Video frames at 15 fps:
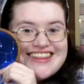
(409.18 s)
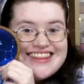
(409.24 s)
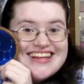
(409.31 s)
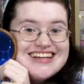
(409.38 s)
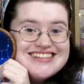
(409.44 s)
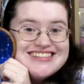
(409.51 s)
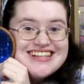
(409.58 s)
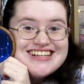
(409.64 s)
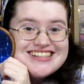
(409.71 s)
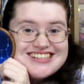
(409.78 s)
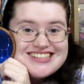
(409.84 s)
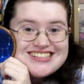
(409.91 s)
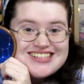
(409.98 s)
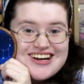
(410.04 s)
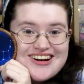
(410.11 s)
This is
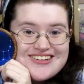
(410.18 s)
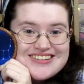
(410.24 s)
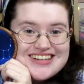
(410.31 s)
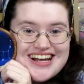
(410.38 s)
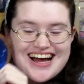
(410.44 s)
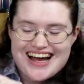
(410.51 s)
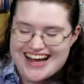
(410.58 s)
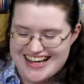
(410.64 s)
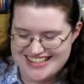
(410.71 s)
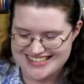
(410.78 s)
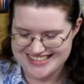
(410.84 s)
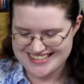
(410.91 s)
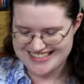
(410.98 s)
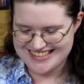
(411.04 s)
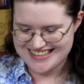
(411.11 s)
so
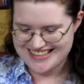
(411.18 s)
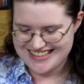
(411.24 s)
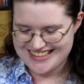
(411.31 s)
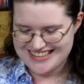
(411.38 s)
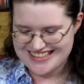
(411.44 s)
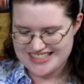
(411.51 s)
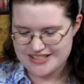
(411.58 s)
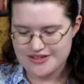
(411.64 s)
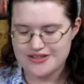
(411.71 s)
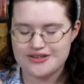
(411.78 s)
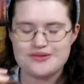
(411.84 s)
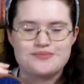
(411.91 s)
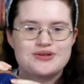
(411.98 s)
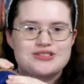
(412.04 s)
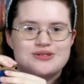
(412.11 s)
nice! So you
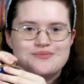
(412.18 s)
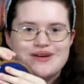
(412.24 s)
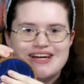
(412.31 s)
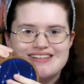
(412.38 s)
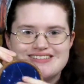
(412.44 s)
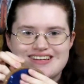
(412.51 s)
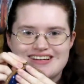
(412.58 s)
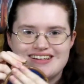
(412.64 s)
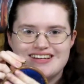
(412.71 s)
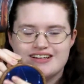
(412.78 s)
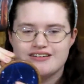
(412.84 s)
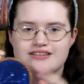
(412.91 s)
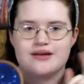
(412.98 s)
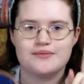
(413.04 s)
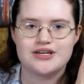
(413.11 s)
can put your pins on
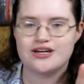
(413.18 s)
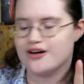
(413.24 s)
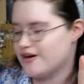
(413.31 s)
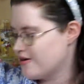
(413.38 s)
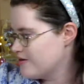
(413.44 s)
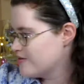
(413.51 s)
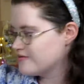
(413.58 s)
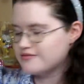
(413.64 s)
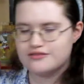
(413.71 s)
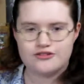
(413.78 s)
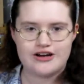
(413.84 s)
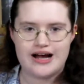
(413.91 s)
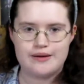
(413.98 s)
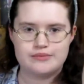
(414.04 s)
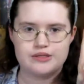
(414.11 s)
here. Let me go
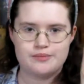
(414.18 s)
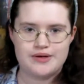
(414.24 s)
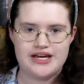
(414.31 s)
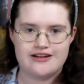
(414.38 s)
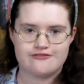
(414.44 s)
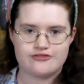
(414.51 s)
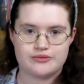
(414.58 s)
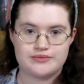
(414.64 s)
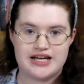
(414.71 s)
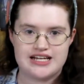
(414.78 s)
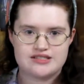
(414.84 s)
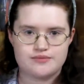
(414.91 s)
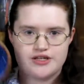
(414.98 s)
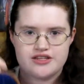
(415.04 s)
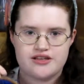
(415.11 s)
grab the pin from
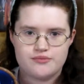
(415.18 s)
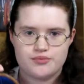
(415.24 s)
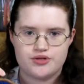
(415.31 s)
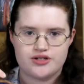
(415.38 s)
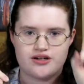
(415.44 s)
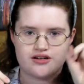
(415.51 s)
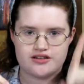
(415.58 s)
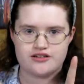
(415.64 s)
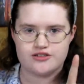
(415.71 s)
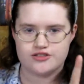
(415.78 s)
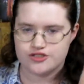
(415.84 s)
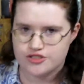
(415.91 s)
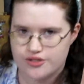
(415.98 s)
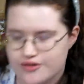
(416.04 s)
last month and put it on here and show